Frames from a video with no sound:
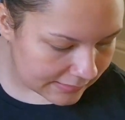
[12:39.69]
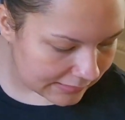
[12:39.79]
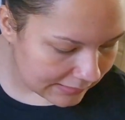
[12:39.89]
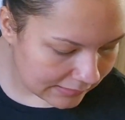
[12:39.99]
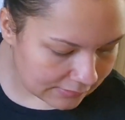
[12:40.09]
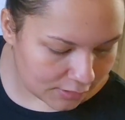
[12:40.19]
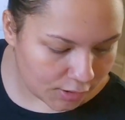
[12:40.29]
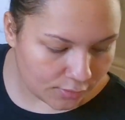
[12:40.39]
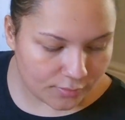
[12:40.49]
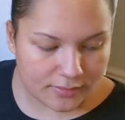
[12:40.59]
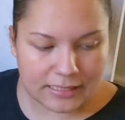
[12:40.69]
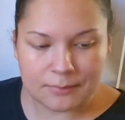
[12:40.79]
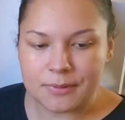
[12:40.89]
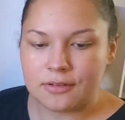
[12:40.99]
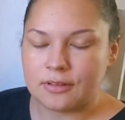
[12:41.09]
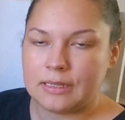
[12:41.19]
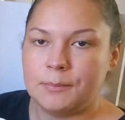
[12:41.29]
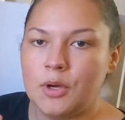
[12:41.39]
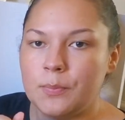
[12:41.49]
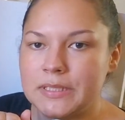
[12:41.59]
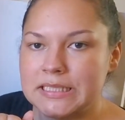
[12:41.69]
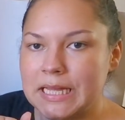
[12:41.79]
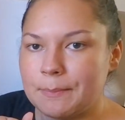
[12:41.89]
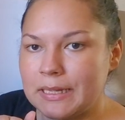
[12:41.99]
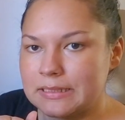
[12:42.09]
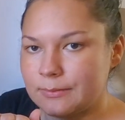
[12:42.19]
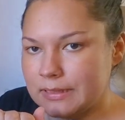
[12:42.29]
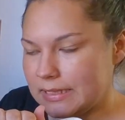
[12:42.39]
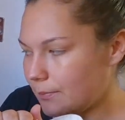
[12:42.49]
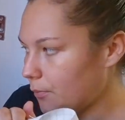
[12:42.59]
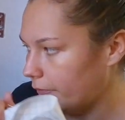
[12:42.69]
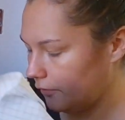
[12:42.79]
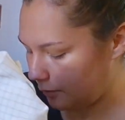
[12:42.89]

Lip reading: still in its Q-snap because I'm hoping to get back to it this month,